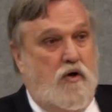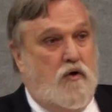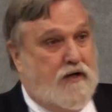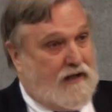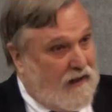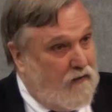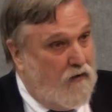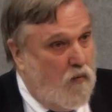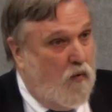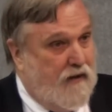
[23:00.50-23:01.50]
You're
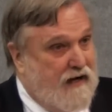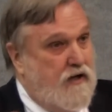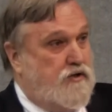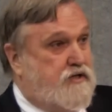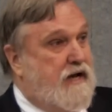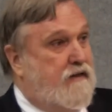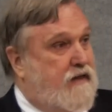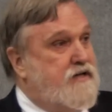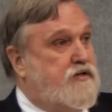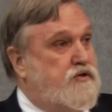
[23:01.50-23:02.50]
declaring war. That you're saying
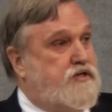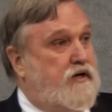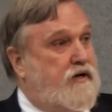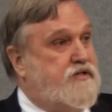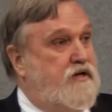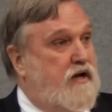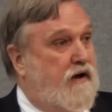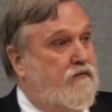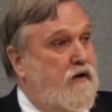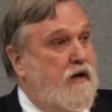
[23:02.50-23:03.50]
things are serious
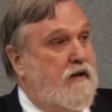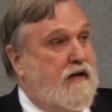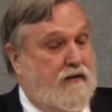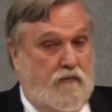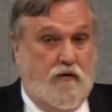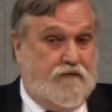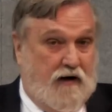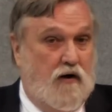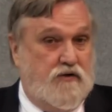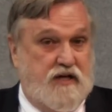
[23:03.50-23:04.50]
enough that when
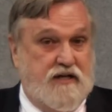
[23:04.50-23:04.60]
Pharaoh